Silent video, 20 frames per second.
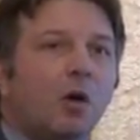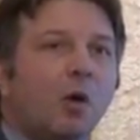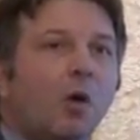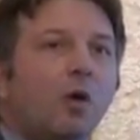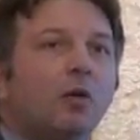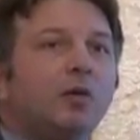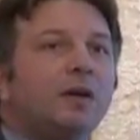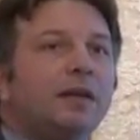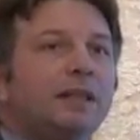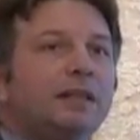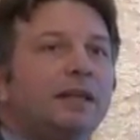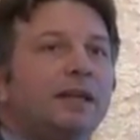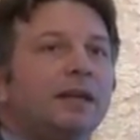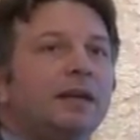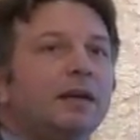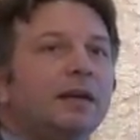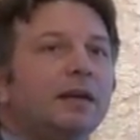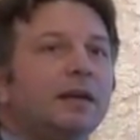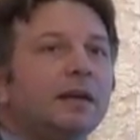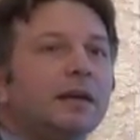
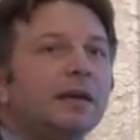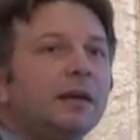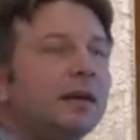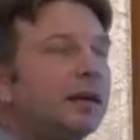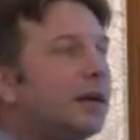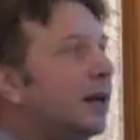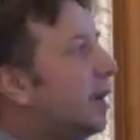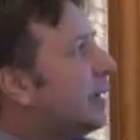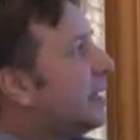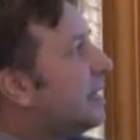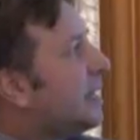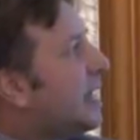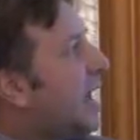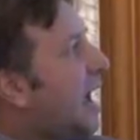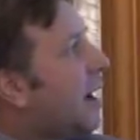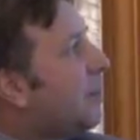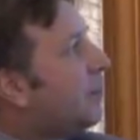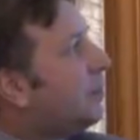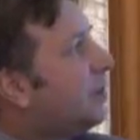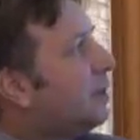already
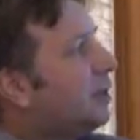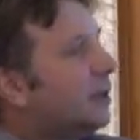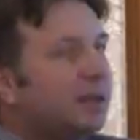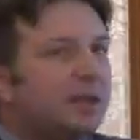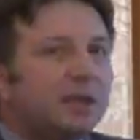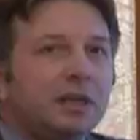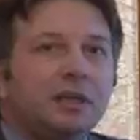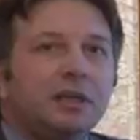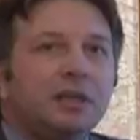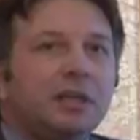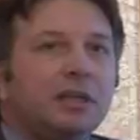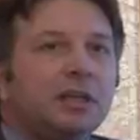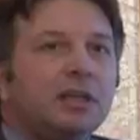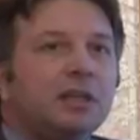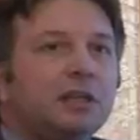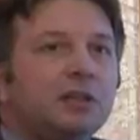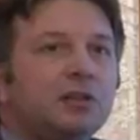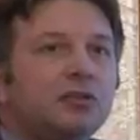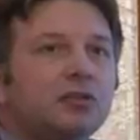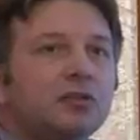kept in the
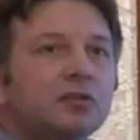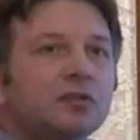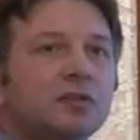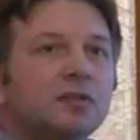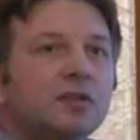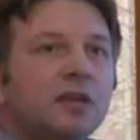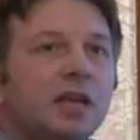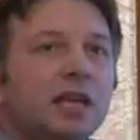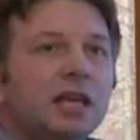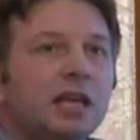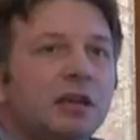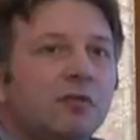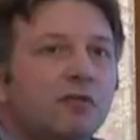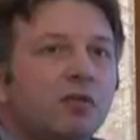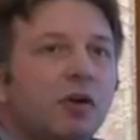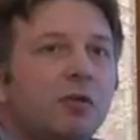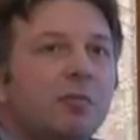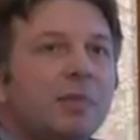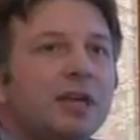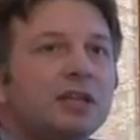insurance
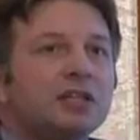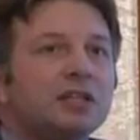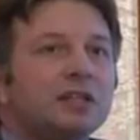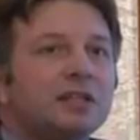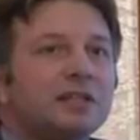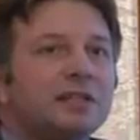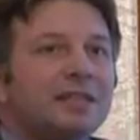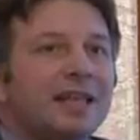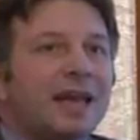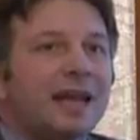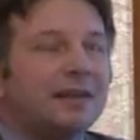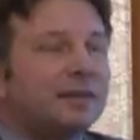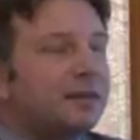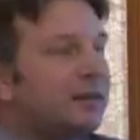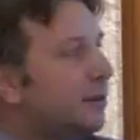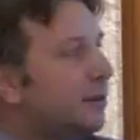information center.